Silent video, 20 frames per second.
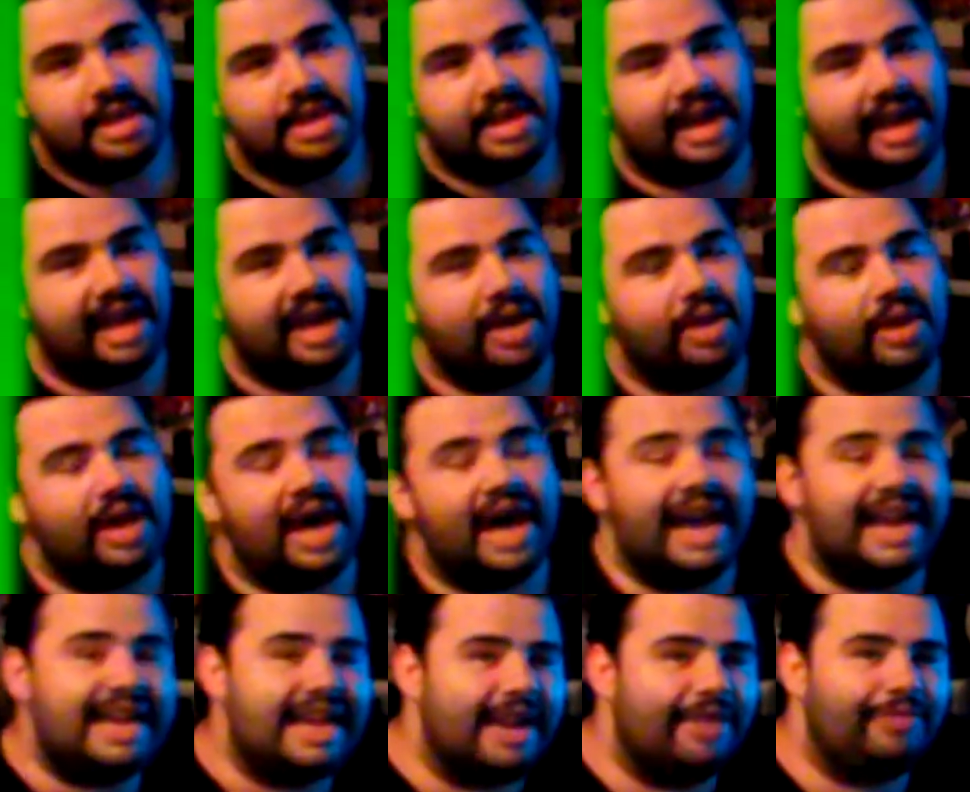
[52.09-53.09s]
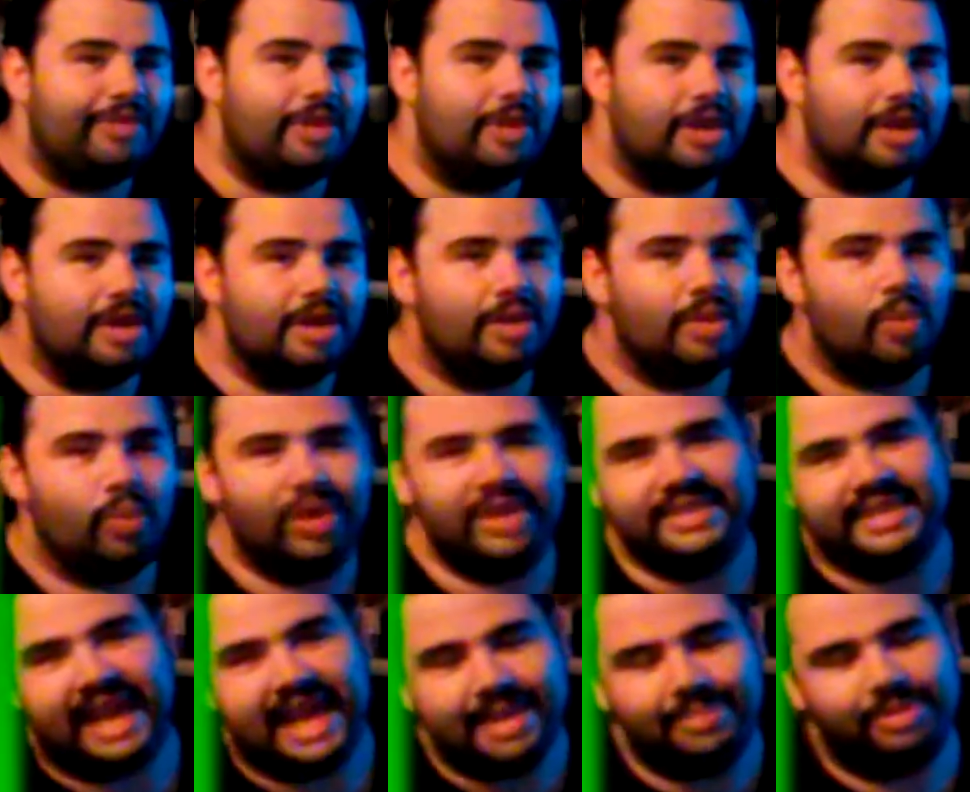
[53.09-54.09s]
Now, I never
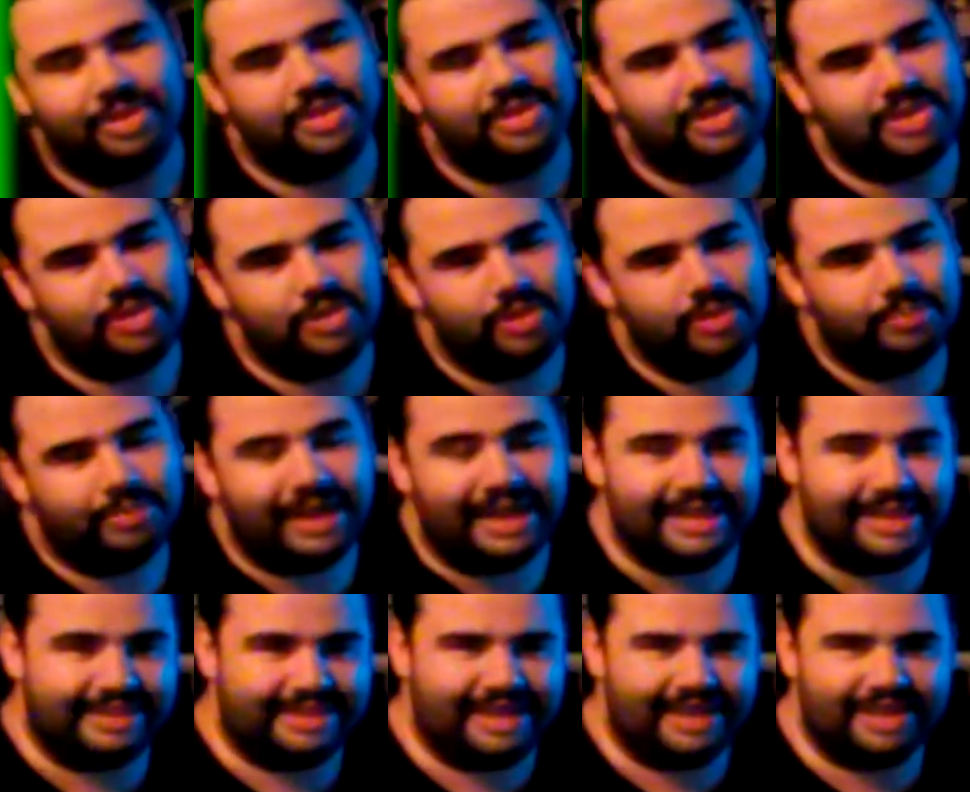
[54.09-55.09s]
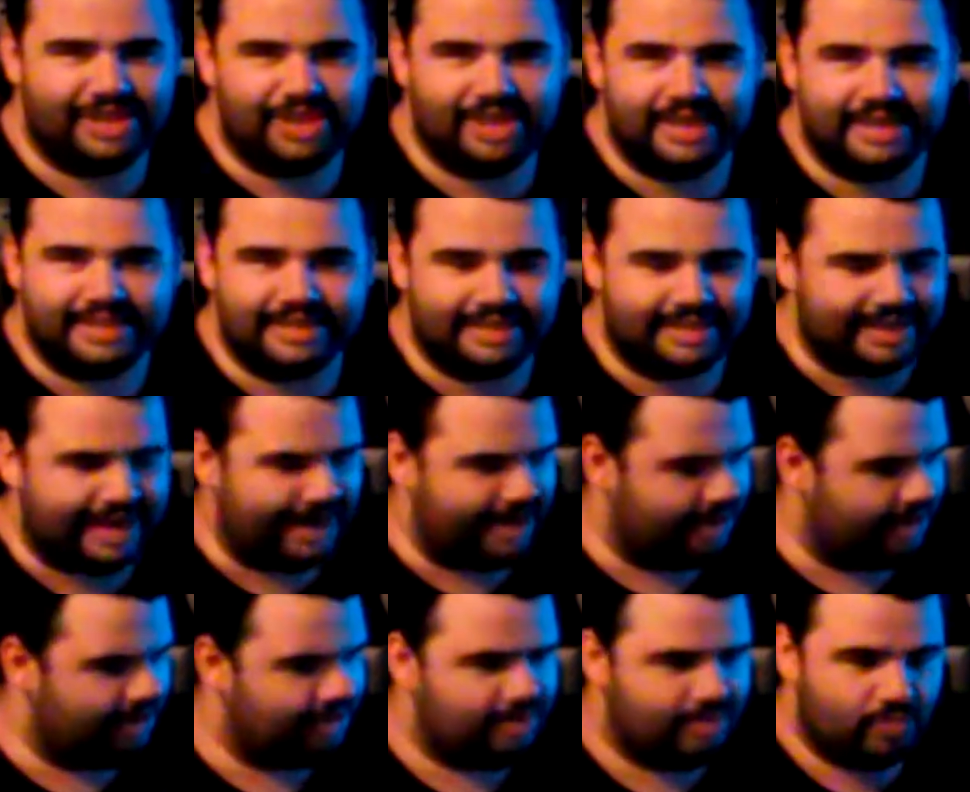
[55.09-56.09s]
was able to play the Sega Genesis
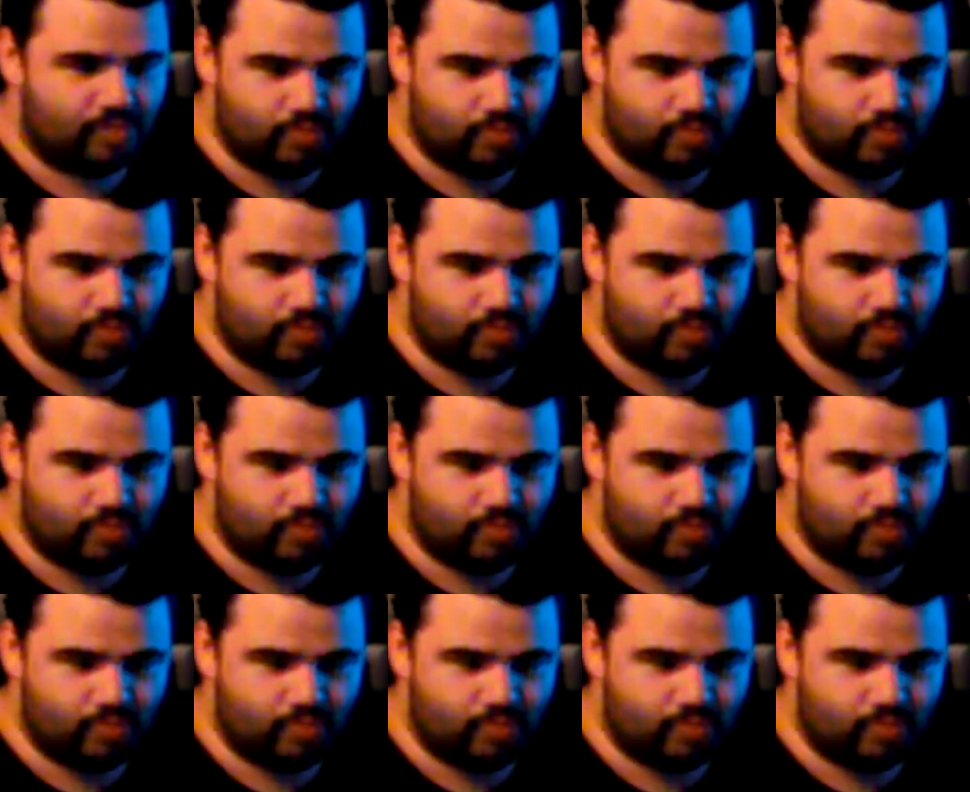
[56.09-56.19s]
title.